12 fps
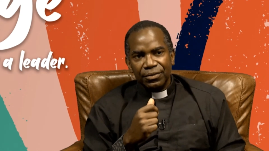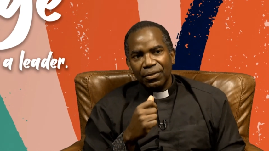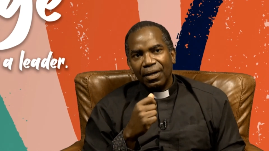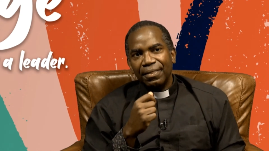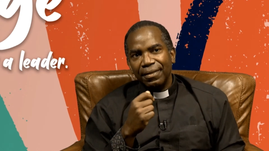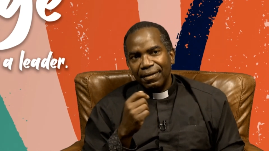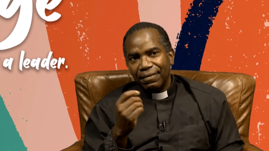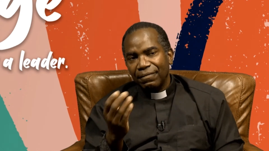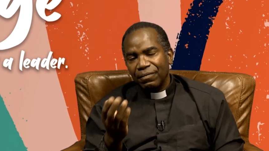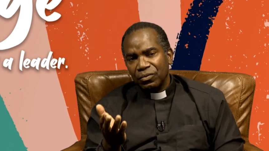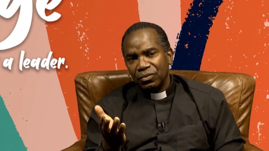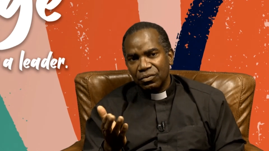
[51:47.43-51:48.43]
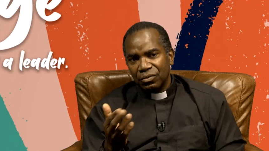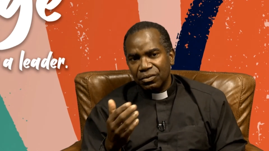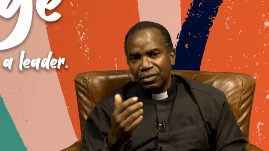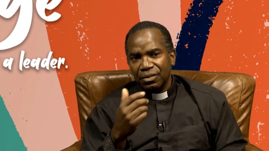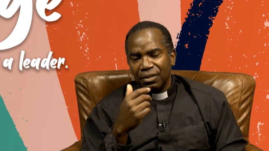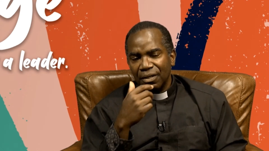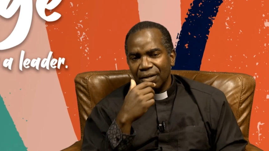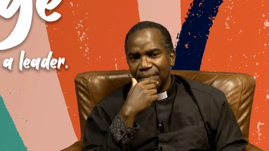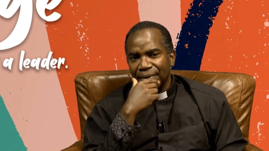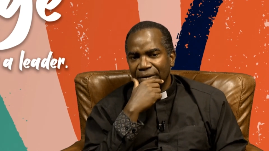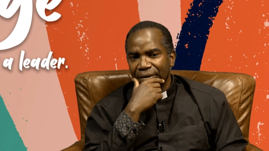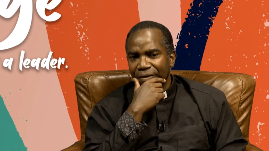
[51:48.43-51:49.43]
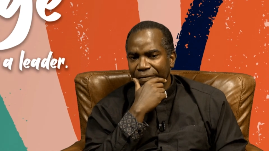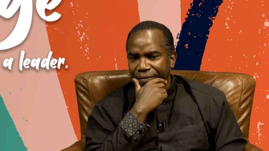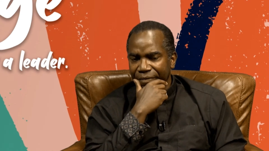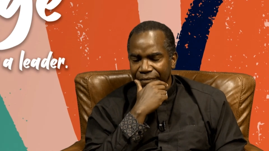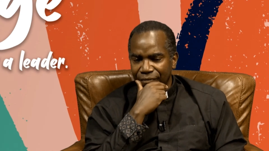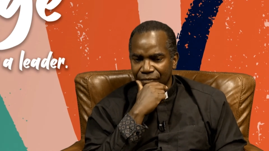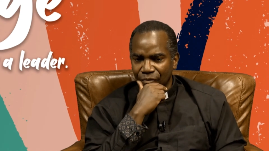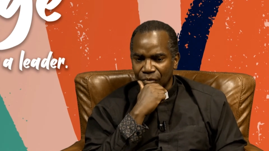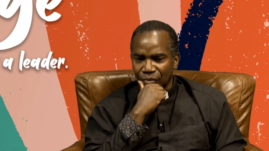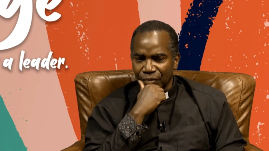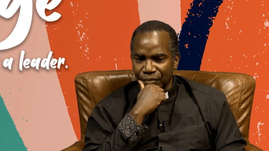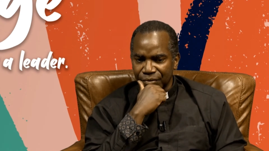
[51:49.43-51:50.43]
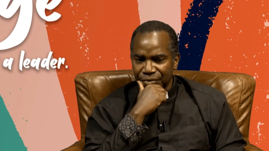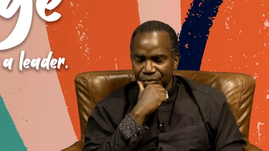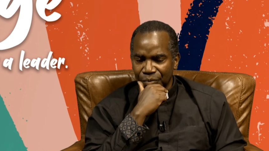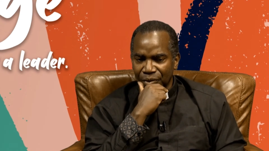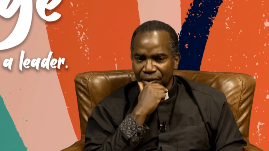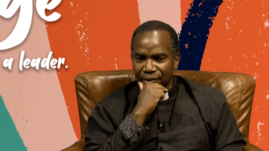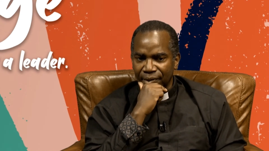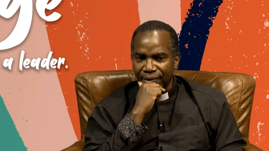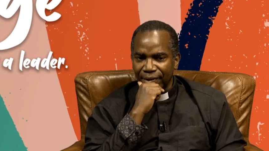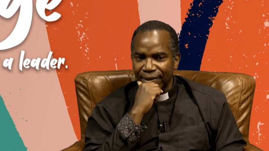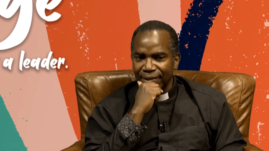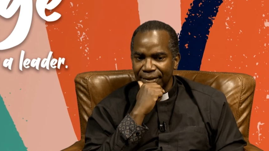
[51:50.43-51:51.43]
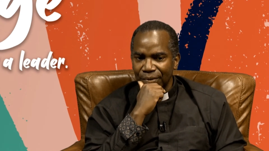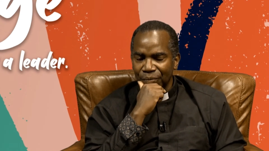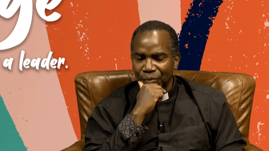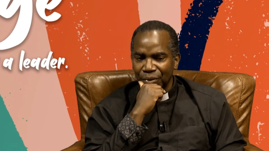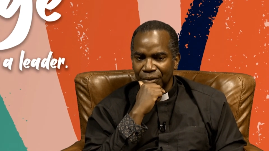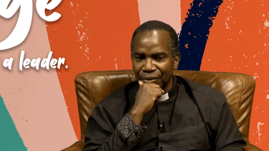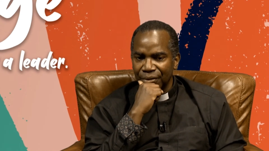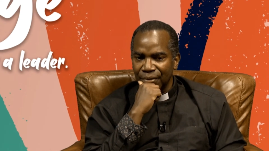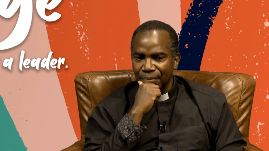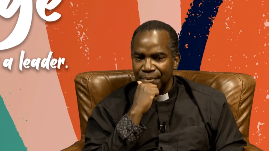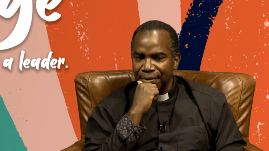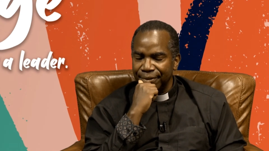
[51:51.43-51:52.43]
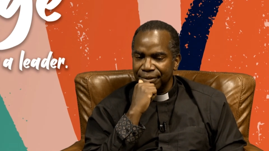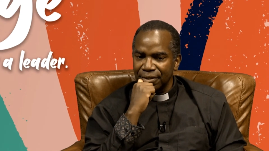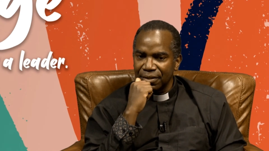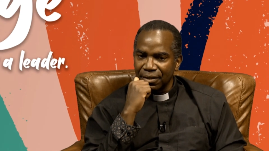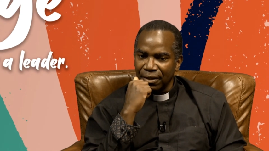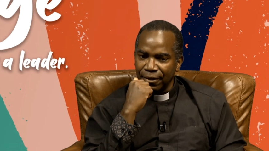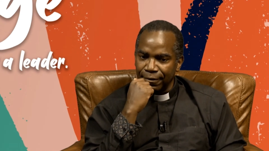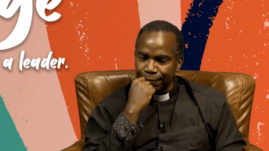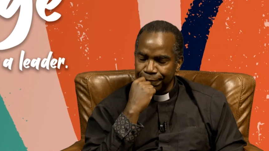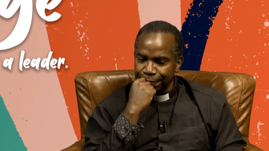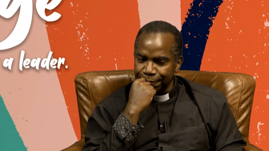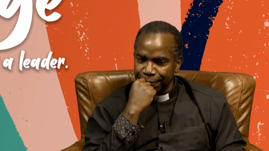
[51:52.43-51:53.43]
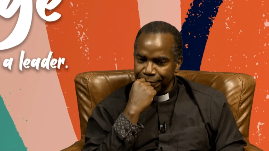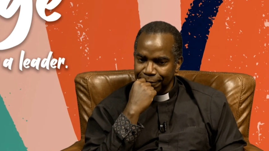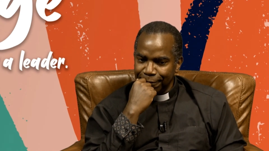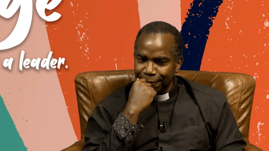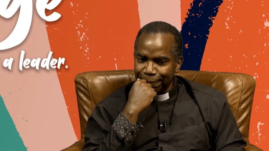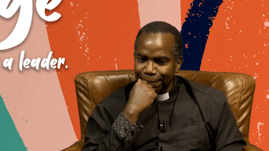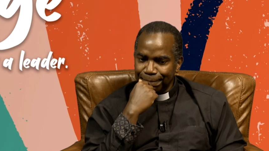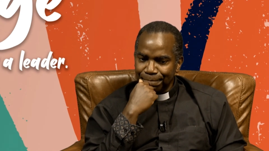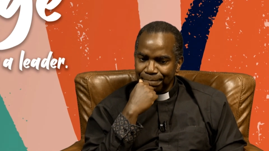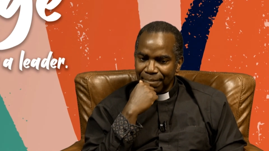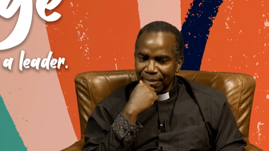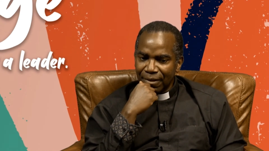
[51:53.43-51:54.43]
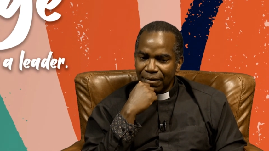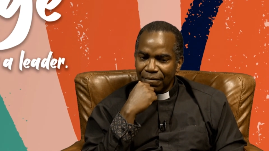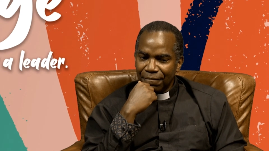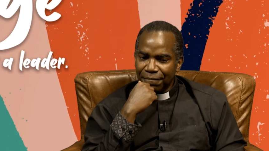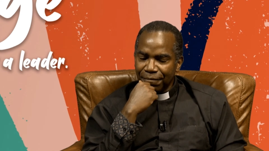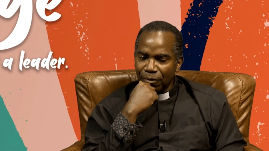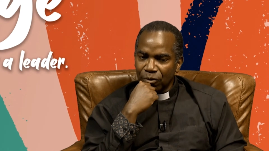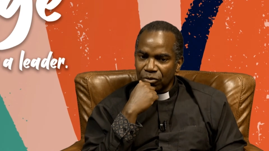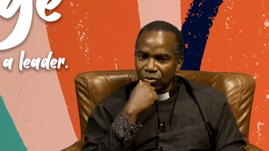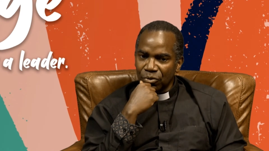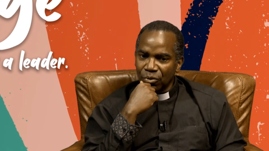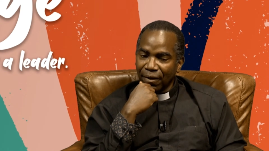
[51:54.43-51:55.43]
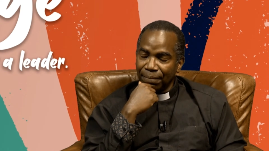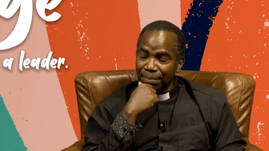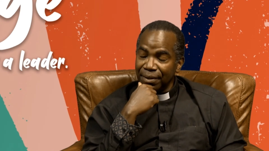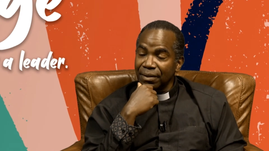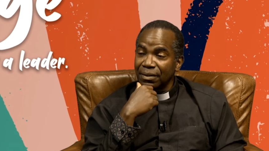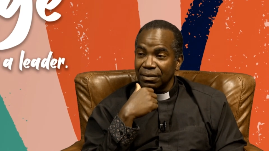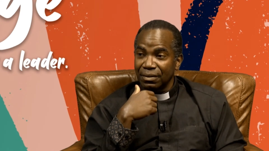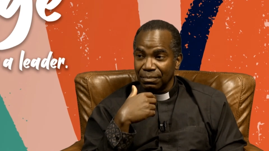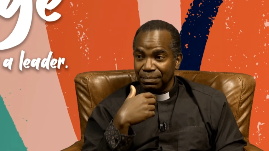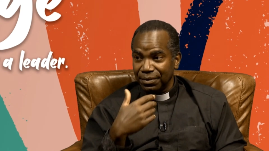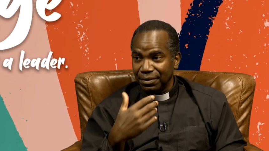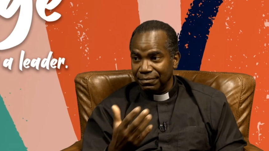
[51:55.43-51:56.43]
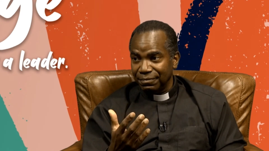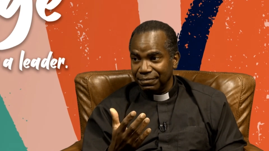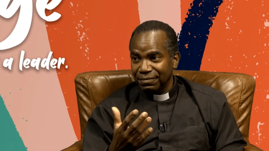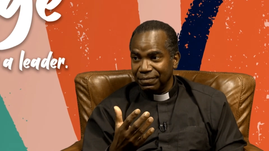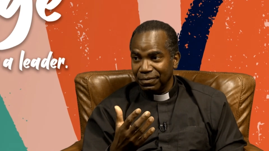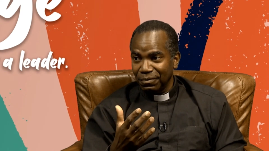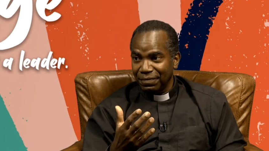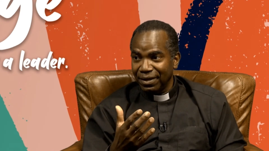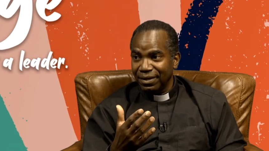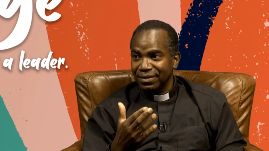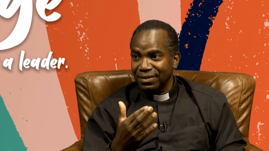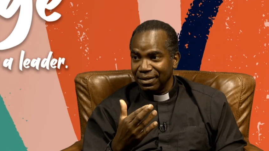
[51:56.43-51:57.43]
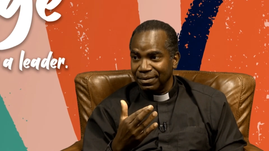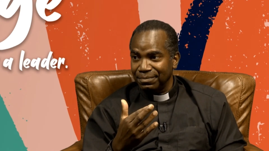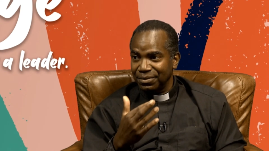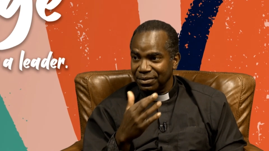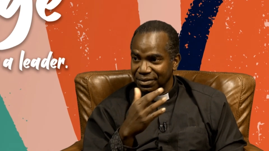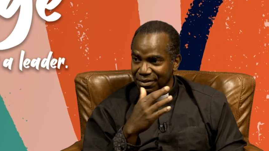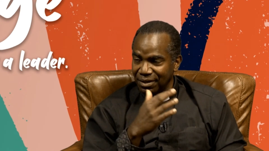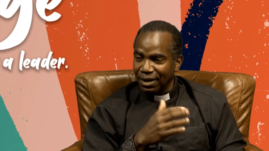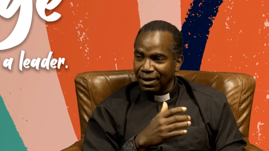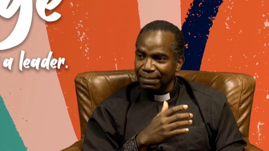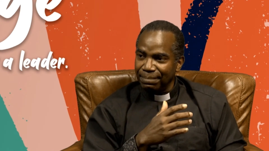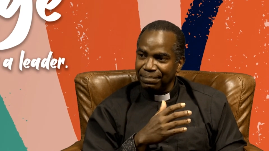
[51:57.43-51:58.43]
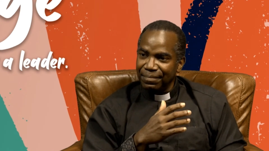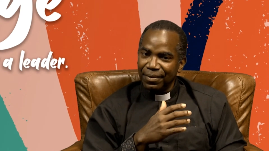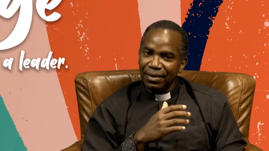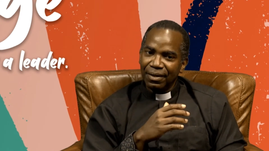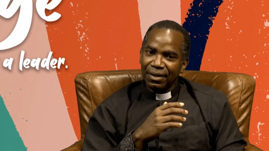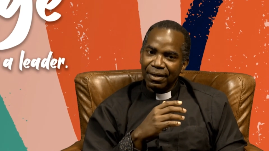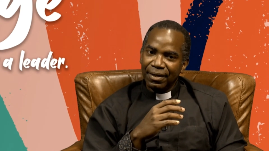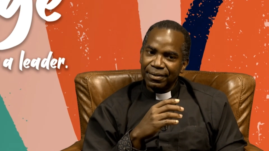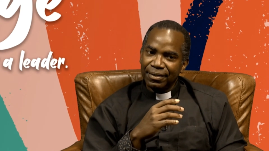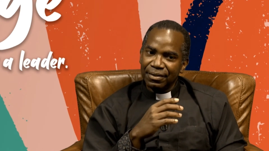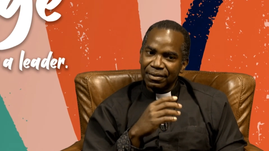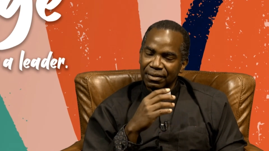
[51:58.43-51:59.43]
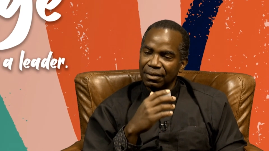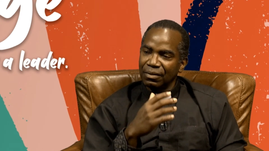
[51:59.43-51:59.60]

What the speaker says: I think to talk about COVID for just a while, I think we are in the midst of folks who have been contemplative, who've had times to stop and to see